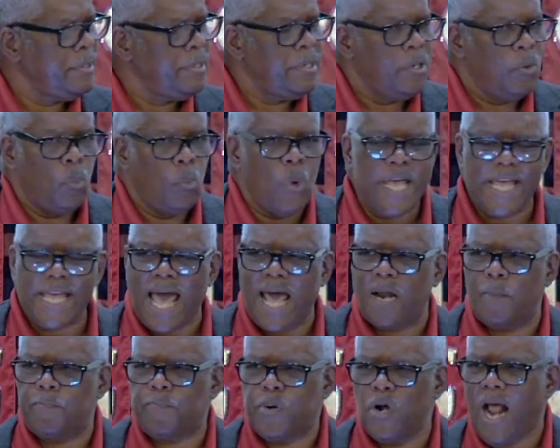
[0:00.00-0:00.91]
we
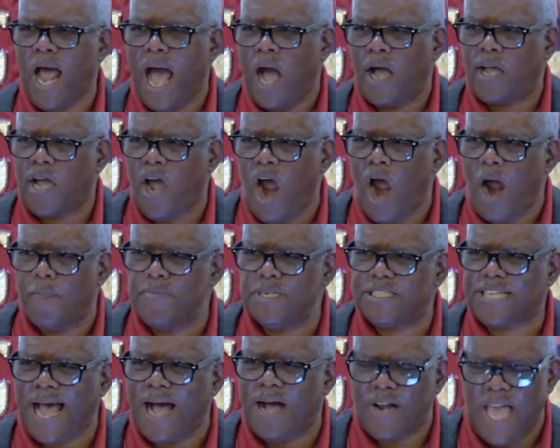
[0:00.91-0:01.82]
got to put our
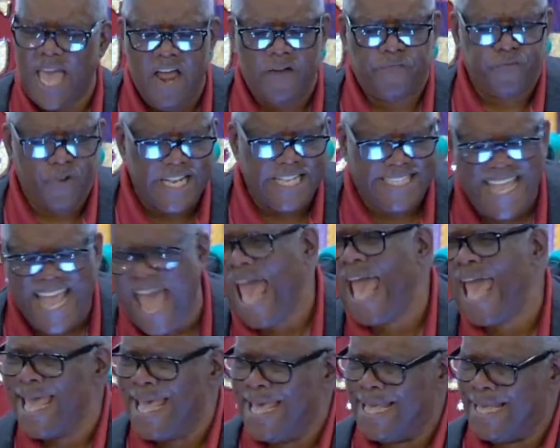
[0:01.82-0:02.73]
garbage out every
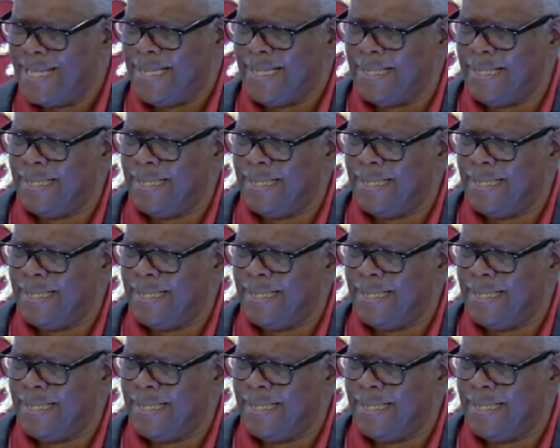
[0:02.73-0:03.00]
day